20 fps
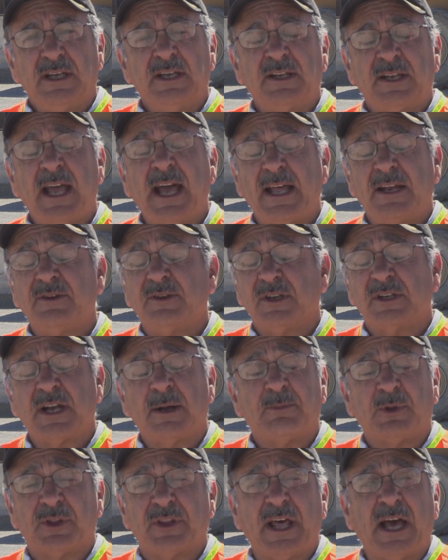it had a
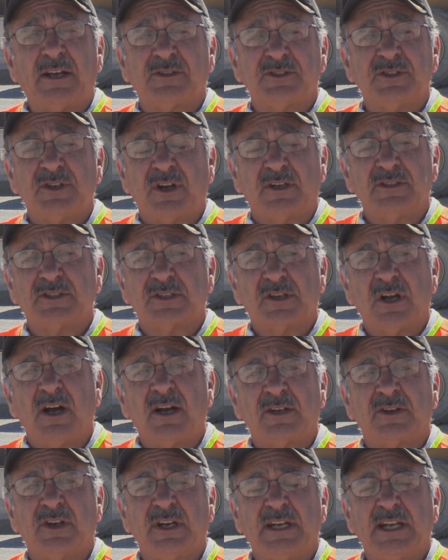couple thousand yards of
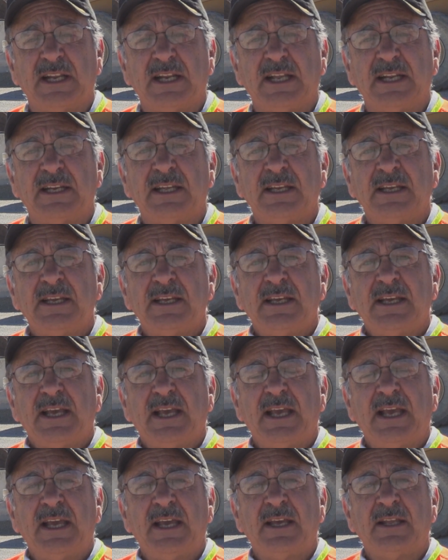concrete in it.
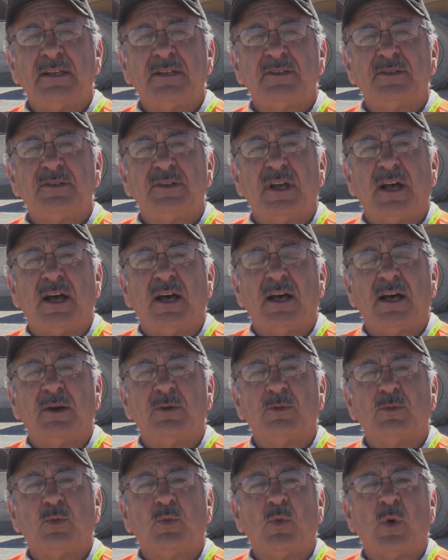And
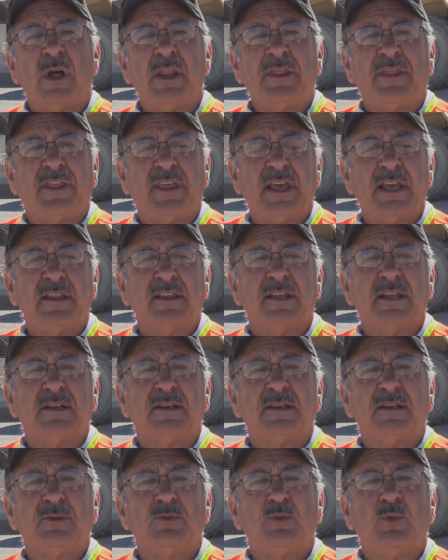one thing
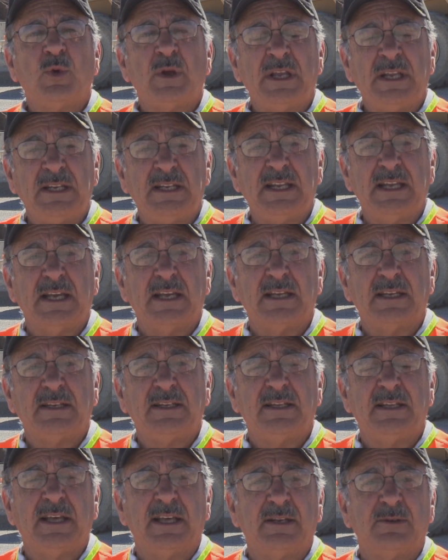that we did
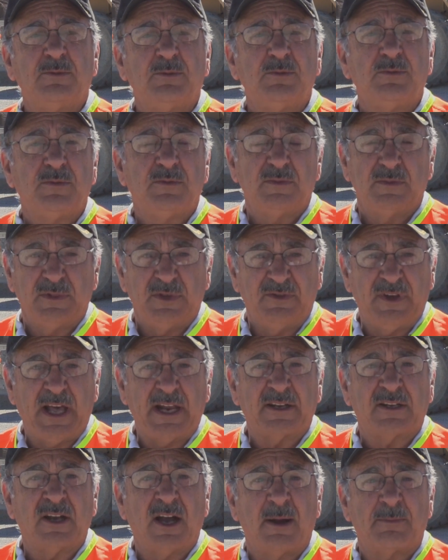that
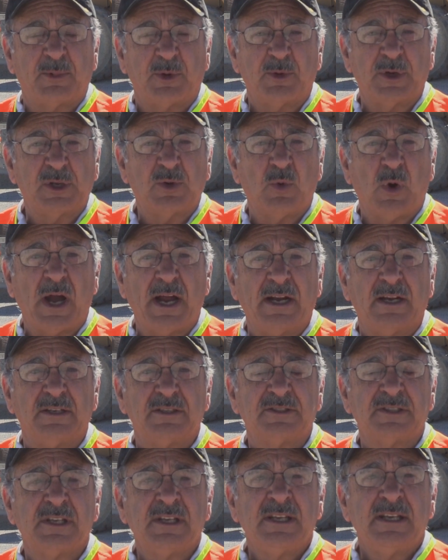Nevada Copper
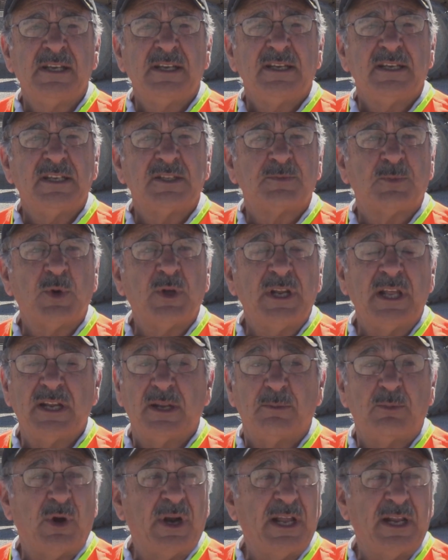requires is put
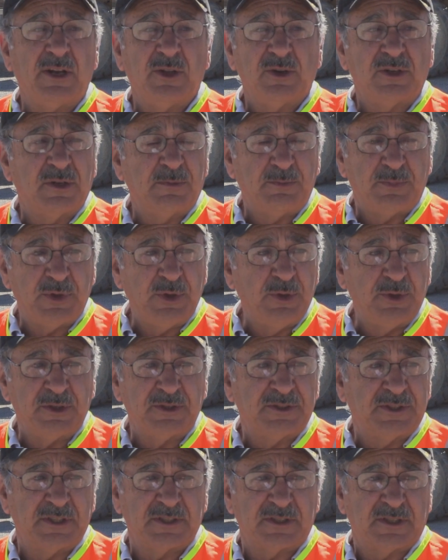in a brand new
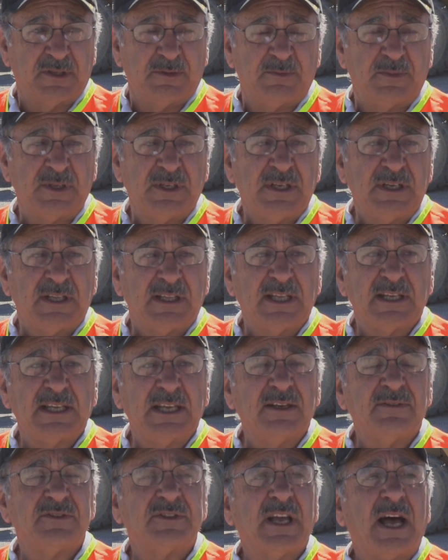computer system
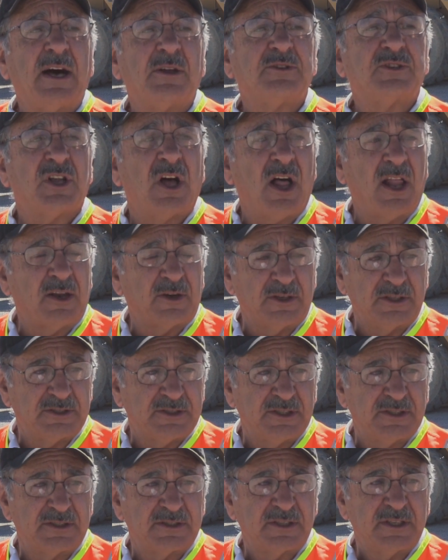that gives out
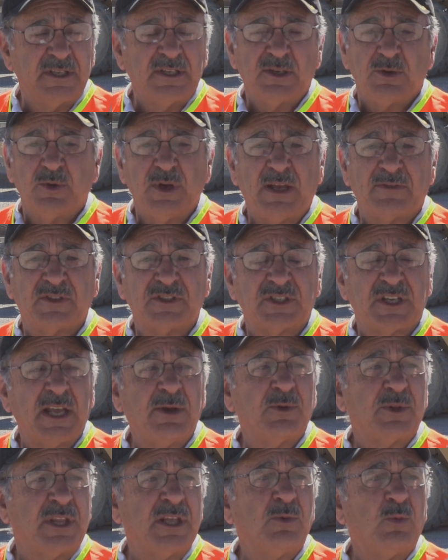tolerances. We have to
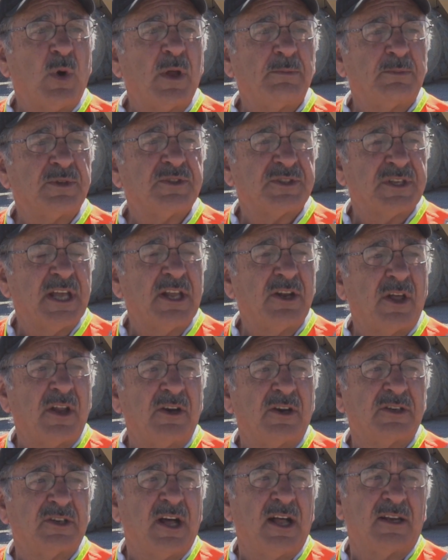stay within 1%
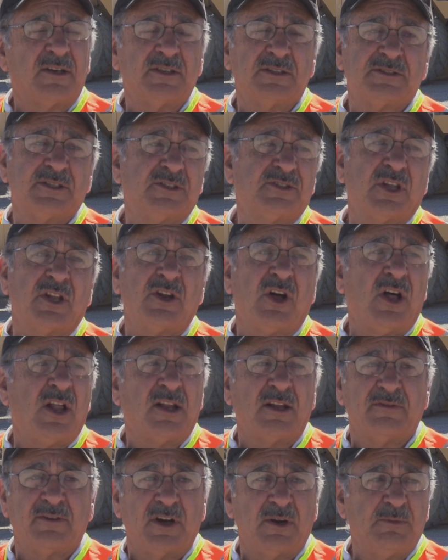on our tolerances on
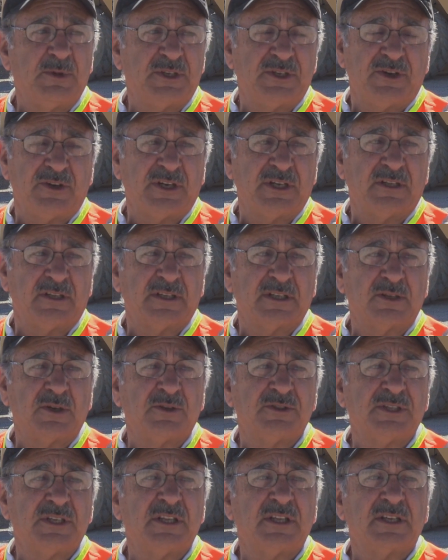all of our material that
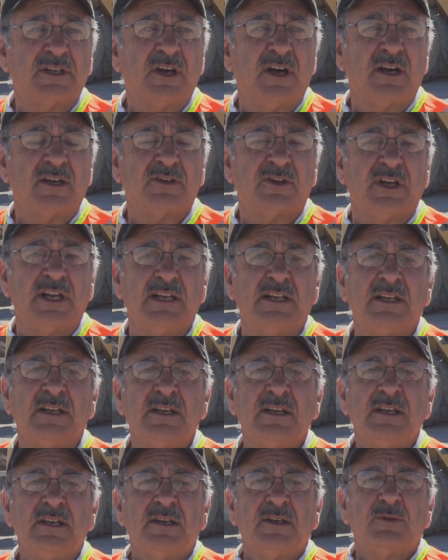goes into the concrete.
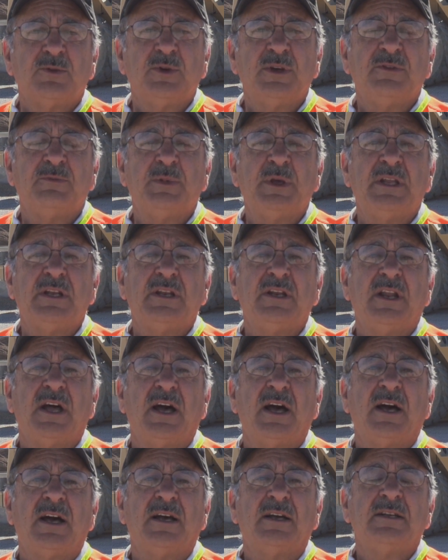We've been
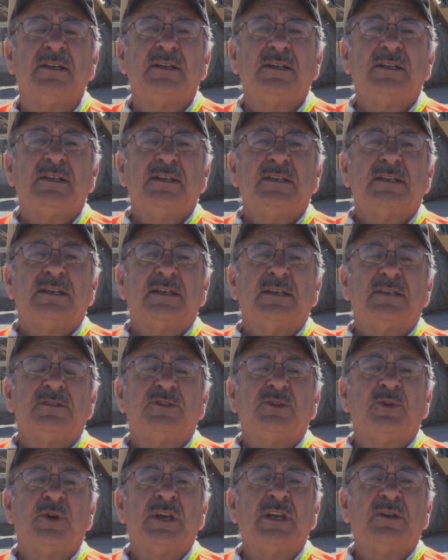
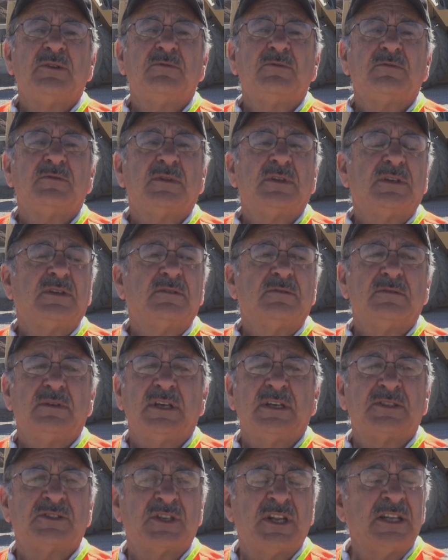doing
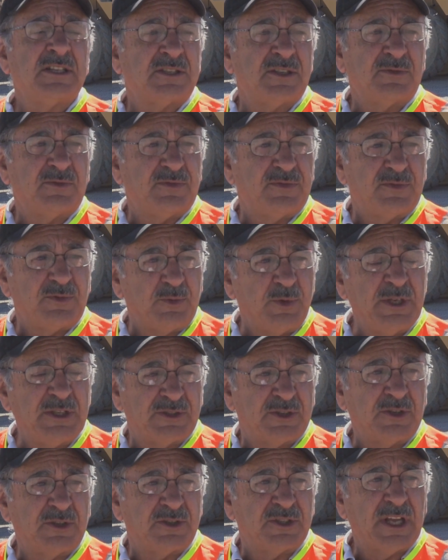extensive
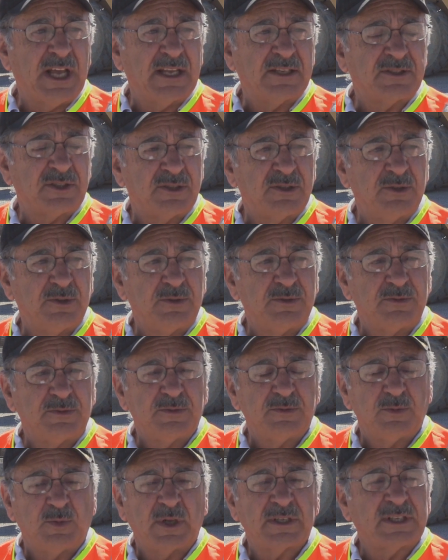research as to
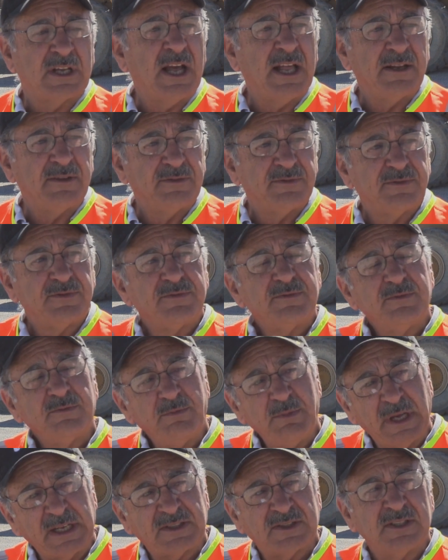what kind of
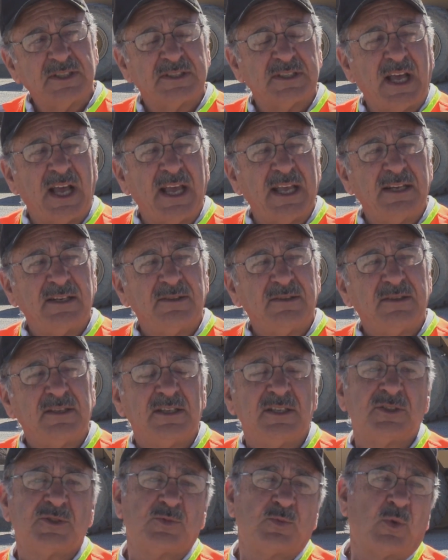mix design
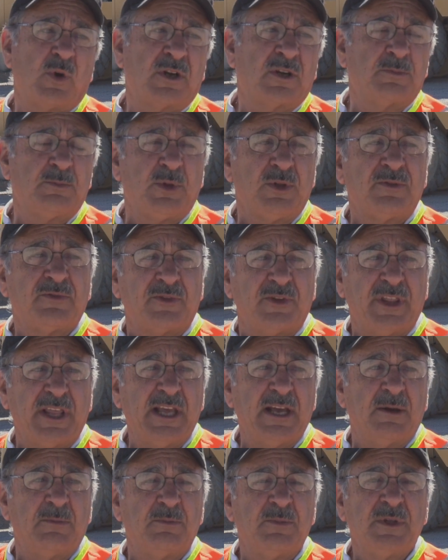is workable for
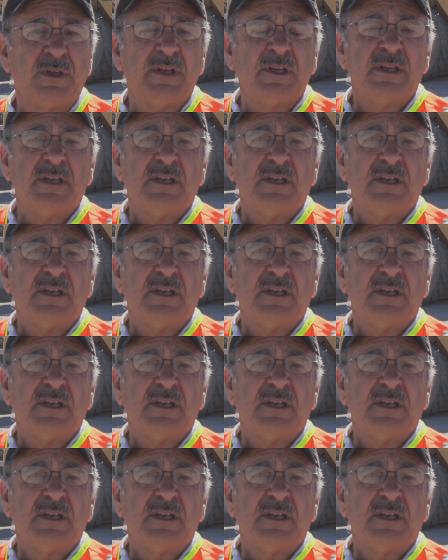them.